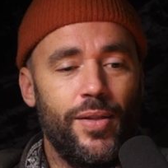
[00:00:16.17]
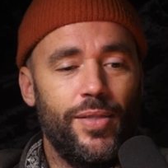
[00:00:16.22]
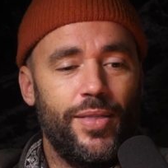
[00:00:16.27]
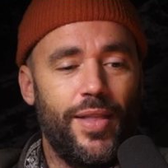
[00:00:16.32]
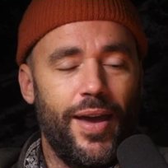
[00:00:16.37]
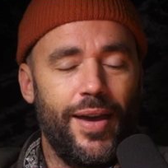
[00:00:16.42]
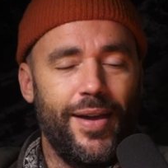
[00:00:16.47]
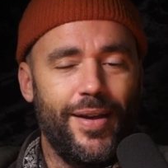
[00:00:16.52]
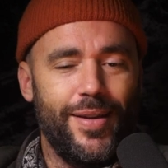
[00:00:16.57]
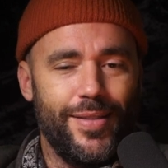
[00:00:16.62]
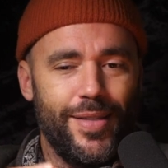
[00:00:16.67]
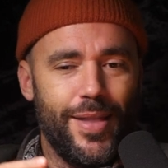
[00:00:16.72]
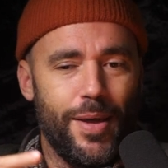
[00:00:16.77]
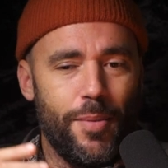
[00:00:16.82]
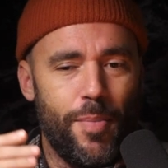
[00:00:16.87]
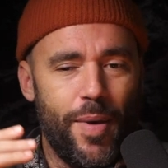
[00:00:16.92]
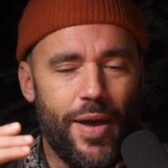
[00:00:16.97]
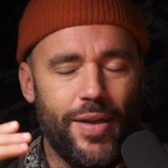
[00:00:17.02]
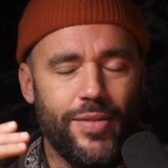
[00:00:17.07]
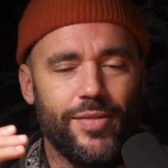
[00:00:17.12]
They
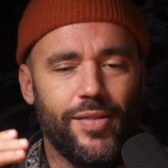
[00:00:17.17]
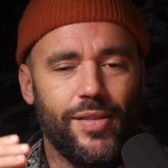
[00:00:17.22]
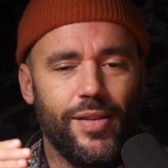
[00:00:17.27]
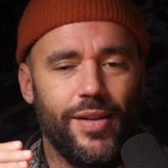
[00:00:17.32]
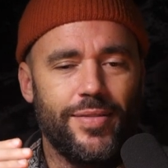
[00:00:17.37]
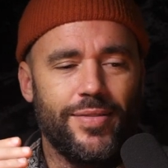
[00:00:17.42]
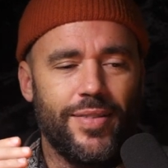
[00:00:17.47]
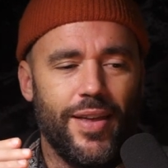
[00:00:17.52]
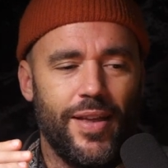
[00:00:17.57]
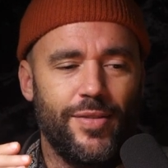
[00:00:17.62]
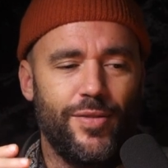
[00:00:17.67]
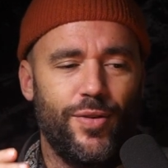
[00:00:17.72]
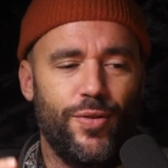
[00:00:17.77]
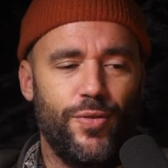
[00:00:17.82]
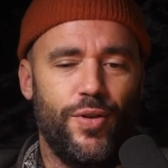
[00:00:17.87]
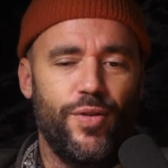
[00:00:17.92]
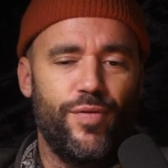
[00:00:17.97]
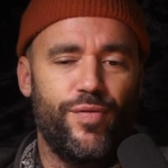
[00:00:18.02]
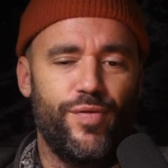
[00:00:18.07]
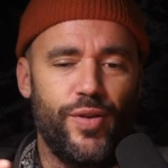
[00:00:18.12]
basically said to
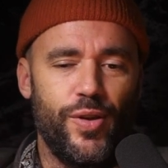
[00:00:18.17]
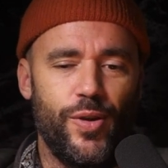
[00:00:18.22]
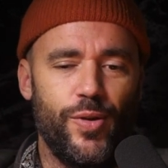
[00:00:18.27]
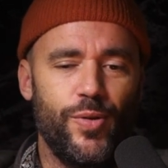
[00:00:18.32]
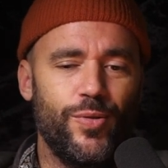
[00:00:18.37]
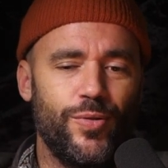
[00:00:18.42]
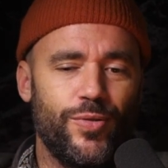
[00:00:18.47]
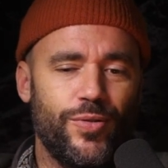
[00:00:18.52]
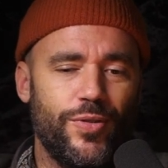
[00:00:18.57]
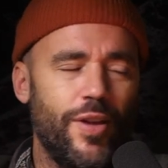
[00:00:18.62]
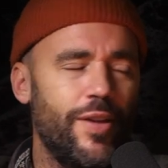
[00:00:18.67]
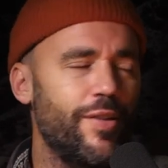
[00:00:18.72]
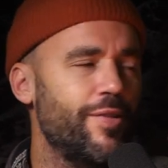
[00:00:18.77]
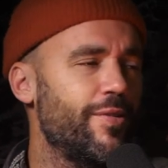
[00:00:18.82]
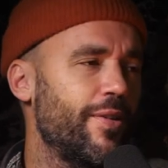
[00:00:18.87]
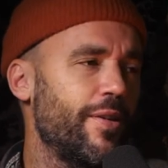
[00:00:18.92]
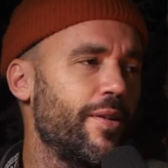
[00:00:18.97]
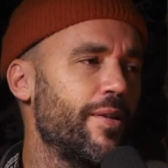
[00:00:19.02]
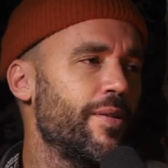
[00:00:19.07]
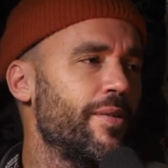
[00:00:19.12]
diffuse
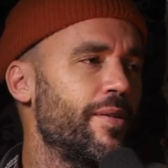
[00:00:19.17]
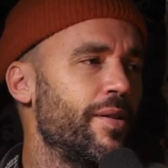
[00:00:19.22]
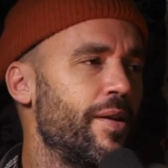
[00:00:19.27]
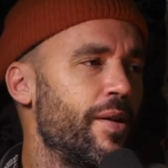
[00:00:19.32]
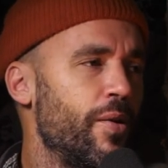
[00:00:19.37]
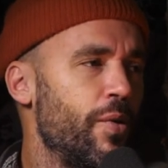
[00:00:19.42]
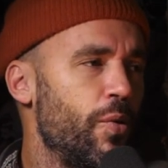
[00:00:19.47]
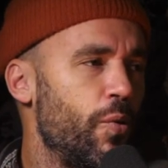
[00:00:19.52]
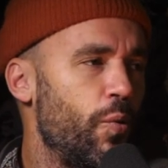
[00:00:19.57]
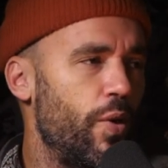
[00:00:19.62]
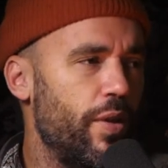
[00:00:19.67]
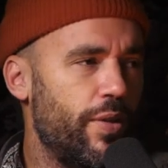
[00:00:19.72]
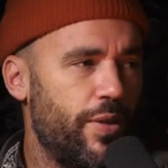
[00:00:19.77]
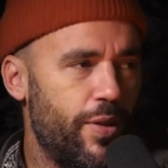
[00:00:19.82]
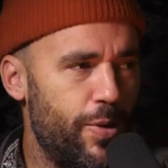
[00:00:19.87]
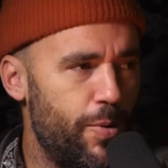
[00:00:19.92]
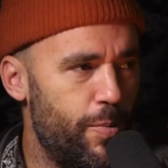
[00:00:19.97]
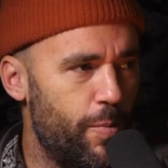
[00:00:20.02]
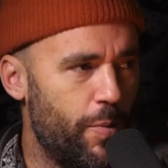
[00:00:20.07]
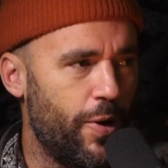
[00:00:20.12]
tension with
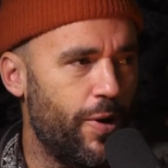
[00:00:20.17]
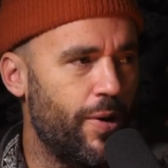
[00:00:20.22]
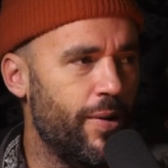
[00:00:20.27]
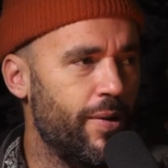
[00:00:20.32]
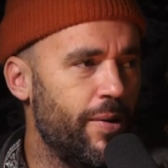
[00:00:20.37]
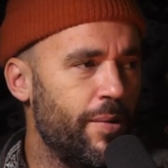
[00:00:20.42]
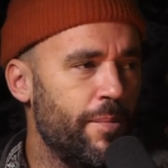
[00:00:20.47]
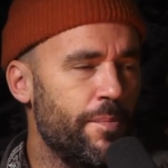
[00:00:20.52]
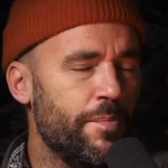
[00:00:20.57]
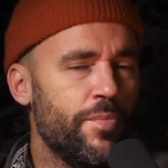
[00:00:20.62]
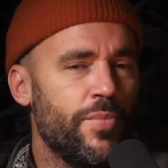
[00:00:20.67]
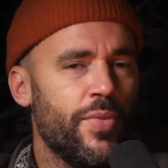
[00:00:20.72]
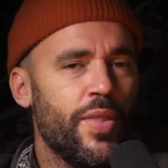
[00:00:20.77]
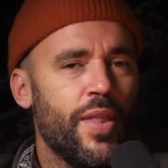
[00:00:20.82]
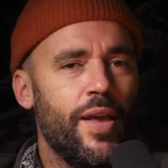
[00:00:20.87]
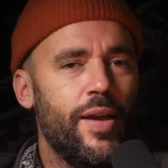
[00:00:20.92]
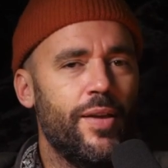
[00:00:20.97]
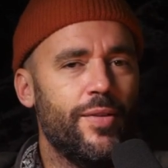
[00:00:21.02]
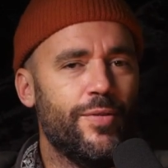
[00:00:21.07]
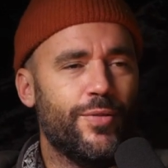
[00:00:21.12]
humor.
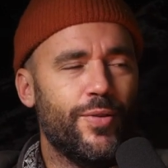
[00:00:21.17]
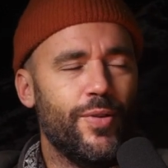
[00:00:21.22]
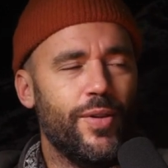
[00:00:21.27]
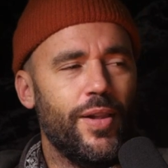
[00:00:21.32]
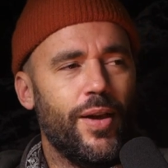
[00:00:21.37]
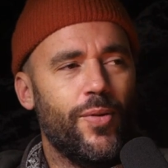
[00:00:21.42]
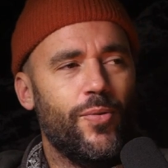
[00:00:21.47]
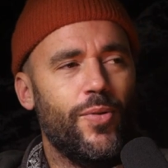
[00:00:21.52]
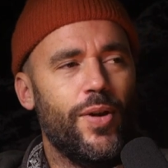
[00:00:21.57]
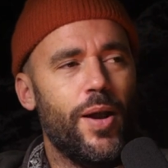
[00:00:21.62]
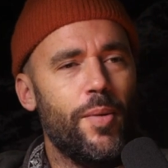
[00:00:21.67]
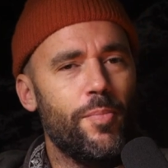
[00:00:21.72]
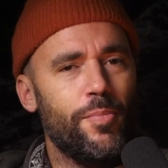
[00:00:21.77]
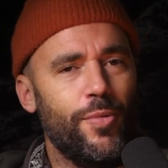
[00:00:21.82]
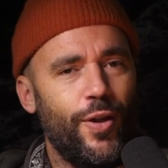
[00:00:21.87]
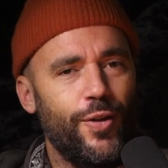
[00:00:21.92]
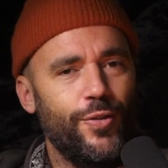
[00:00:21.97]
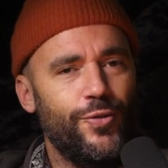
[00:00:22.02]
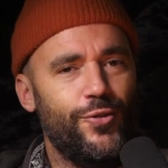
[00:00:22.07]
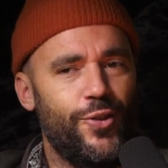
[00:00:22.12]
And so like when I'm
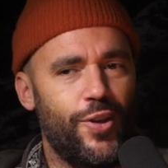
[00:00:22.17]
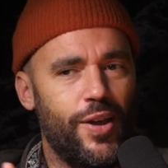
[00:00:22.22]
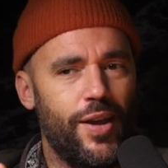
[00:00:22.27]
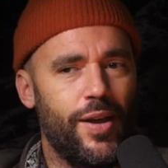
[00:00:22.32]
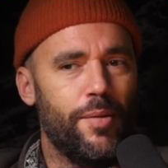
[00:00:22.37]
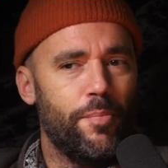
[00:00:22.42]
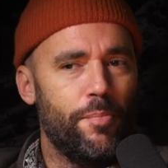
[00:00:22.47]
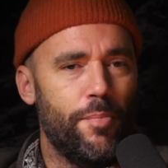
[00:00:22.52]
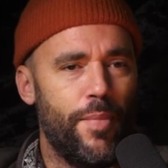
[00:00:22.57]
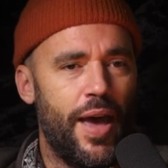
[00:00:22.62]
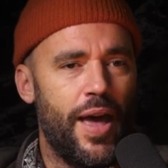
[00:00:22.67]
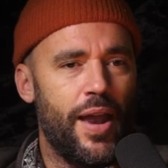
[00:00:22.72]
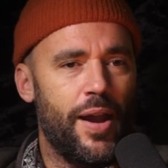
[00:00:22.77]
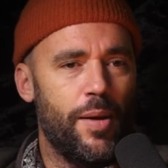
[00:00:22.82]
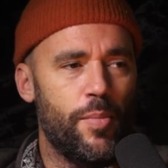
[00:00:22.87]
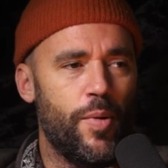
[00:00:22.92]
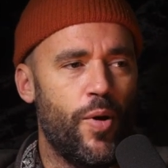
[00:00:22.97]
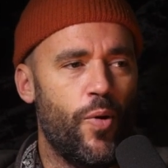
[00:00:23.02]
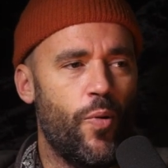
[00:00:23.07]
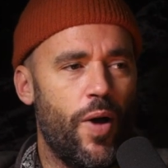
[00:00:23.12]
legit mad at
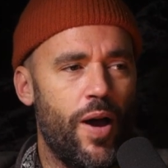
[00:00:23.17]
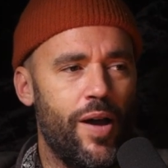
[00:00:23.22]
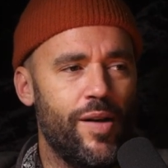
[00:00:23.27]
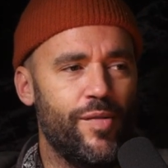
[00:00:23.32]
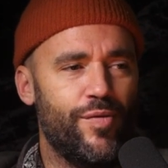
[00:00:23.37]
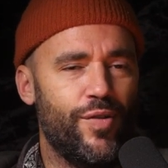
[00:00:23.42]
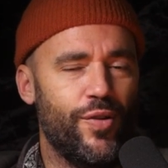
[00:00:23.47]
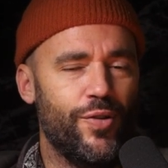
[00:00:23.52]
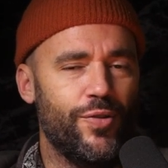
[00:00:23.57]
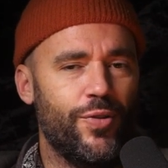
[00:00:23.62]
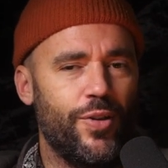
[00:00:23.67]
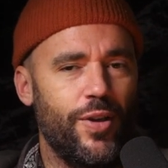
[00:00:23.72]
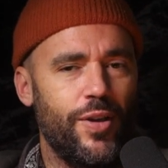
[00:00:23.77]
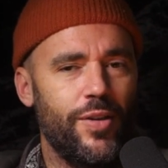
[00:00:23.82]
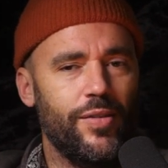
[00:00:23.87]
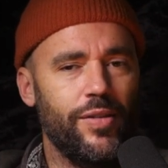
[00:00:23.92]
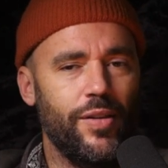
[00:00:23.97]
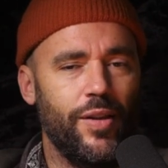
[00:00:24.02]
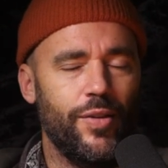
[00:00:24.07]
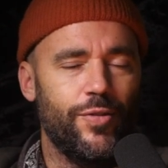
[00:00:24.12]
my wife or
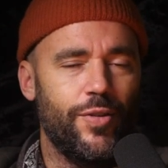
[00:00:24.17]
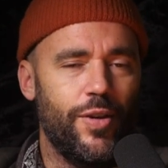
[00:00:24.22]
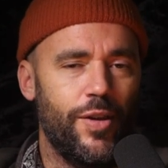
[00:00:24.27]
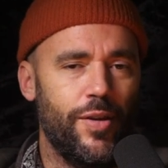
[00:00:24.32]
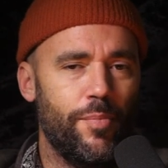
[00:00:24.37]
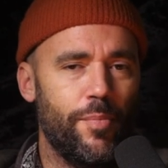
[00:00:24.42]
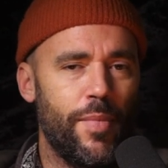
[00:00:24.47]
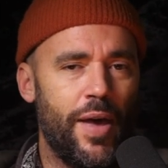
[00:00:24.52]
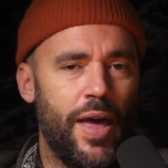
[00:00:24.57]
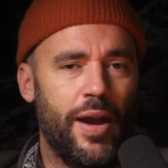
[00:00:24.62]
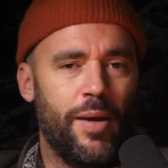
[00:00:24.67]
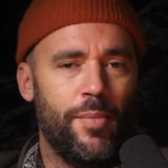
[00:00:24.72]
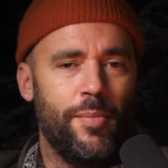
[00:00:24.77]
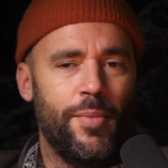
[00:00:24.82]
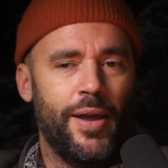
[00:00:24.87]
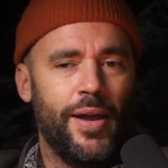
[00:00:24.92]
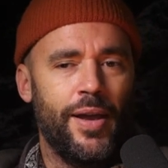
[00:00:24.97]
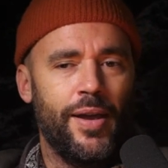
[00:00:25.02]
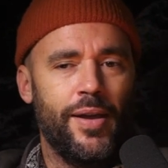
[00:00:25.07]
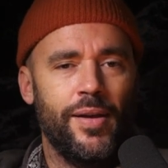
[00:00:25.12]
she's legit mad at
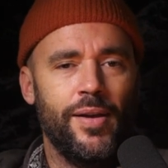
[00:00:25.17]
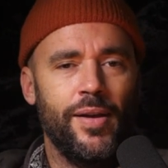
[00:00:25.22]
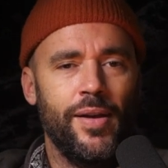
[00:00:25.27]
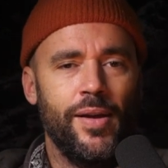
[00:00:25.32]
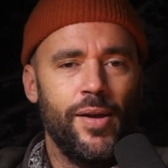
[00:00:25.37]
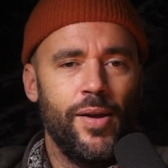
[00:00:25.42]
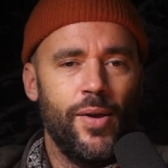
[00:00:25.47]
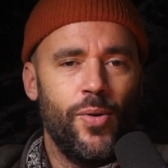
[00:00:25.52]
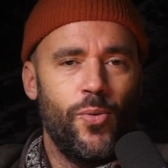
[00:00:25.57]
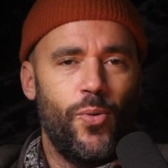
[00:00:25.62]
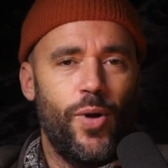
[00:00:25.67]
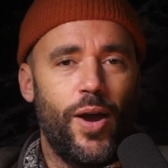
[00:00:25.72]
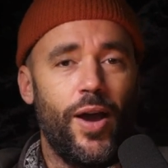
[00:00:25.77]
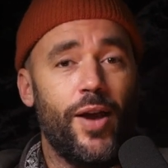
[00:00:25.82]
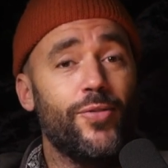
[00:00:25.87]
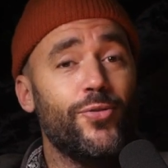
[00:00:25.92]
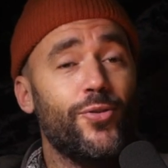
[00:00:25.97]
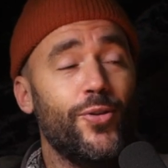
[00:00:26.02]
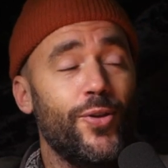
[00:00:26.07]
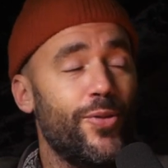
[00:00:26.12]
me, we
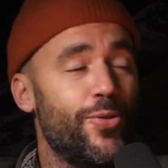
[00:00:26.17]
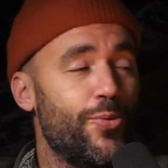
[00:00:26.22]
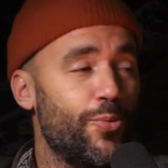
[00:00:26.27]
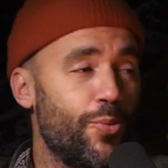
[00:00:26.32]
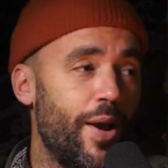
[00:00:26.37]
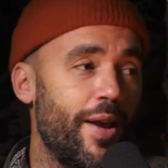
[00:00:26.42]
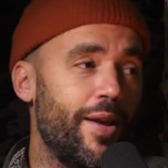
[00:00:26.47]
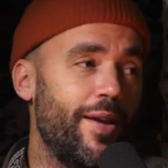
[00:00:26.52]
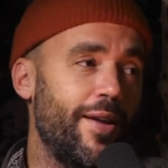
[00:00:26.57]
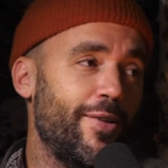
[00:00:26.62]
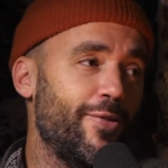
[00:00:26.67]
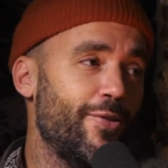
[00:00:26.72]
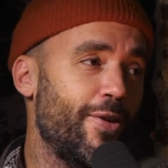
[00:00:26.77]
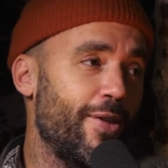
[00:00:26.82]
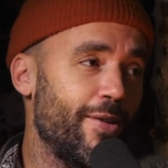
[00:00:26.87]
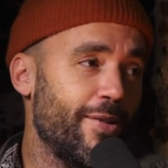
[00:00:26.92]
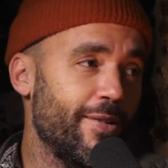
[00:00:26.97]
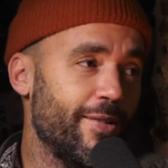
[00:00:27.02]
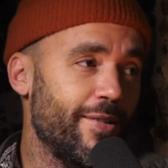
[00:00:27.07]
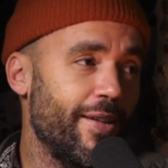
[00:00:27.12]
actually threaten each
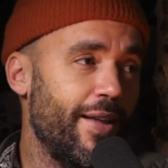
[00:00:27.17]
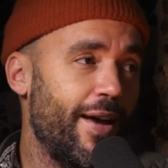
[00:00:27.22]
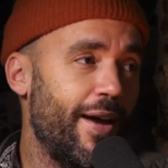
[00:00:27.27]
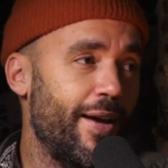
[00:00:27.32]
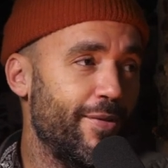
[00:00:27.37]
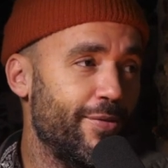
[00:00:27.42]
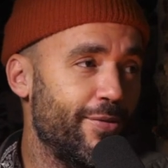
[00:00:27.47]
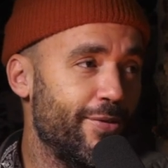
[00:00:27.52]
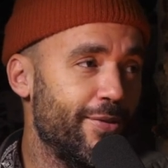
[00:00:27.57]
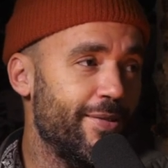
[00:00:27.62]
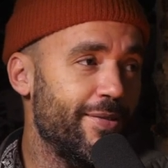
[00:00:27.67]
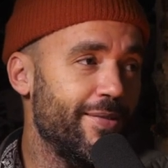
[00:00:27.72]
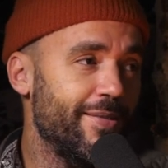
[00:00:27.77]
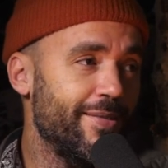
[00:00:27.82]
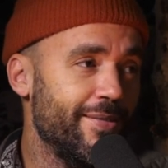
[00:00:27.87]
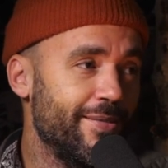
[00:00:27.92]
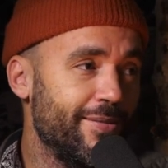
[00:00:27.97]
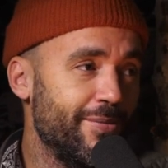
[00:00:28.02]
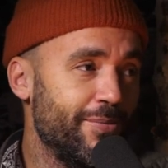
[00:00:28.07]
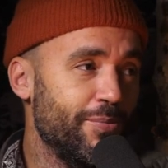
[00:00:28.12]
other's lives.
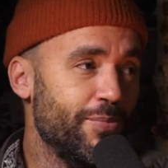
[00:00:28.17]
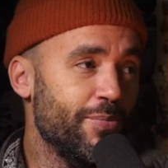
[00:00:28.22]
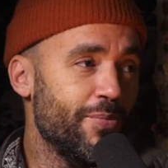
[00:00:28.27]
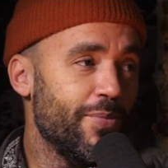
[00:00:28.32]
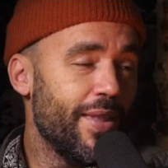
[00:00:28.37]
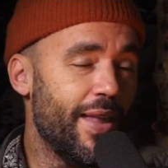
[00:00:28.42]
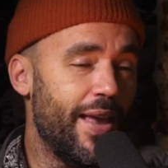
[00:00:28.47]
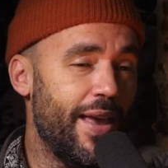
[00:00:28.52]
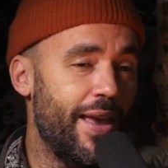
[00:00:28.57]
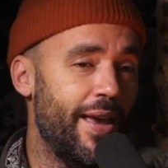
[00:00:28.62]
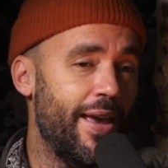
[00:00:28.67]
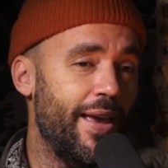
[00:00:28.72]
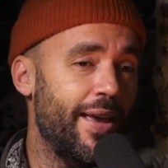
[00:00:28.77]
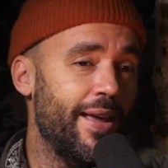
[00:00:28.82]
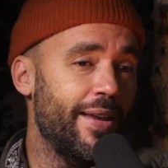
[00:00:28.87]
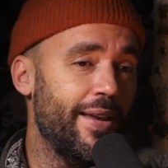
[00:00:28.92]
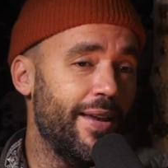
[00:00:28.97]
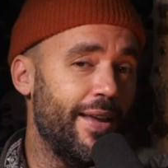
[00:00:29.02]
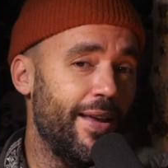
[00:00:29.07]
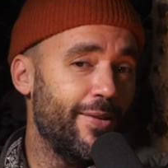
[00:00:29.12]

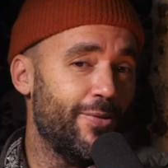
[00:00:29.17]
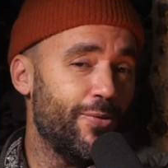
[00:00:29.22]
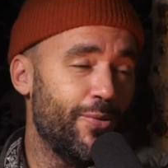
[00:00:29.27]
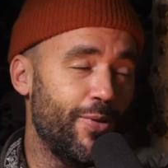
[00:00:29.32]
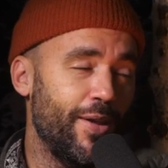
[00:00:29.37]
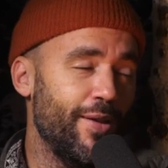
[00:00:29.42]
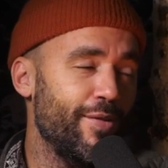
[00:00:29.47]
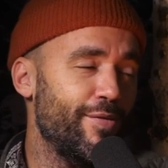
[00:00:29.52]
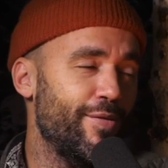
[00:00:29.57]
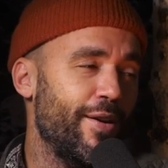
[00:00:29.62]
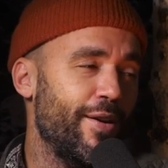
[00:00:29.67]
And it's really